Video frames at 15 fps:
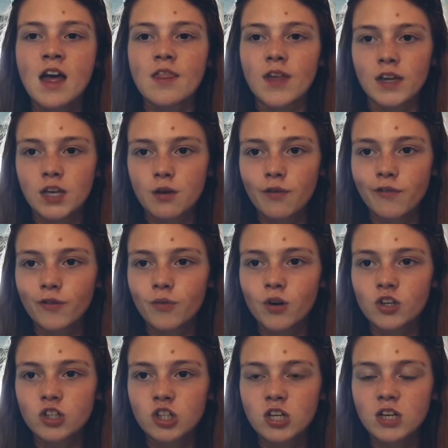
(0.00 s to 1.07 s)
Thank you all for
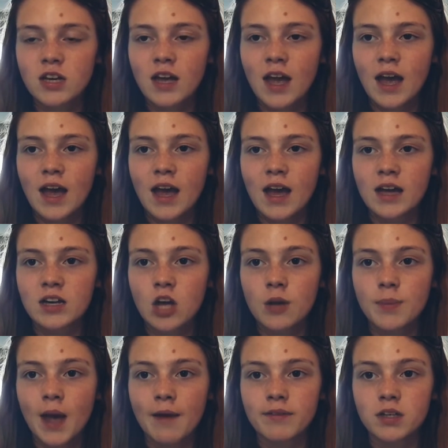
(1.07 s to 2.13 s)
watching, and
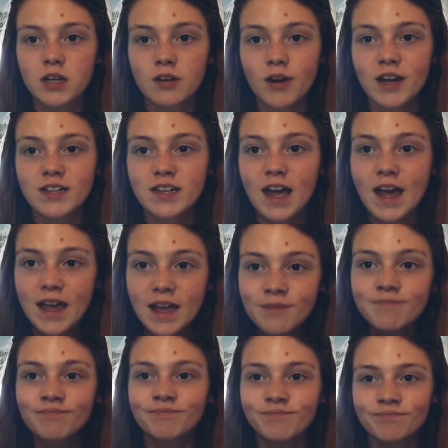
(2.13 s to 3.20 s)
hope you're having a great day,
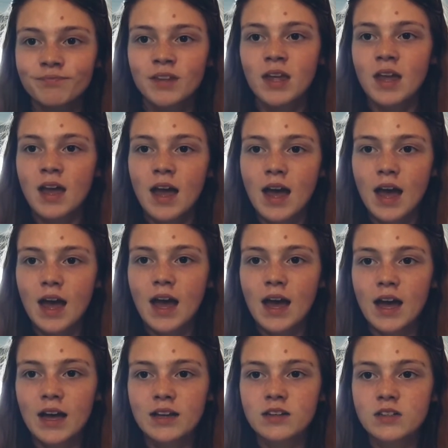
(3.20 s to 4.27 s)

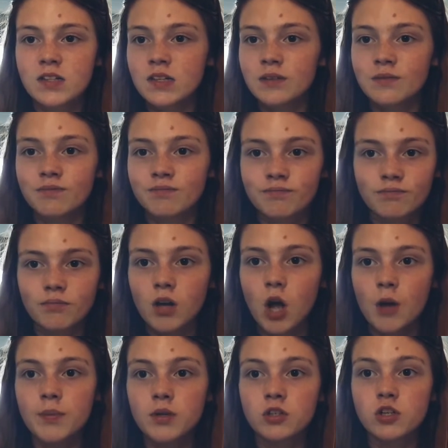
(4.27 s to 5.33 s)
and
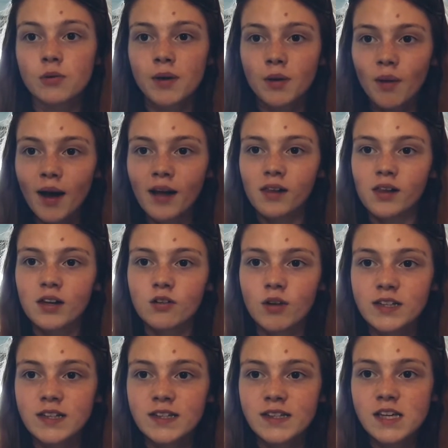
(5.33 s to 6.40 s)
hope you're doing well.
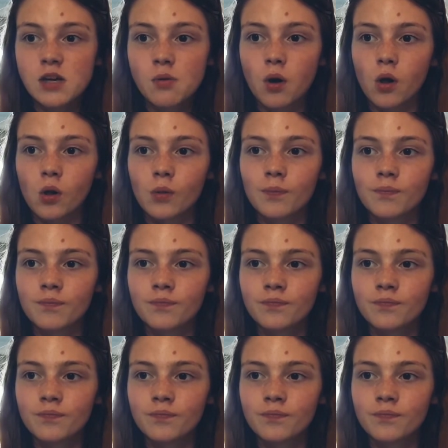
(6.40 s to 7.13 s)
Great to see you all.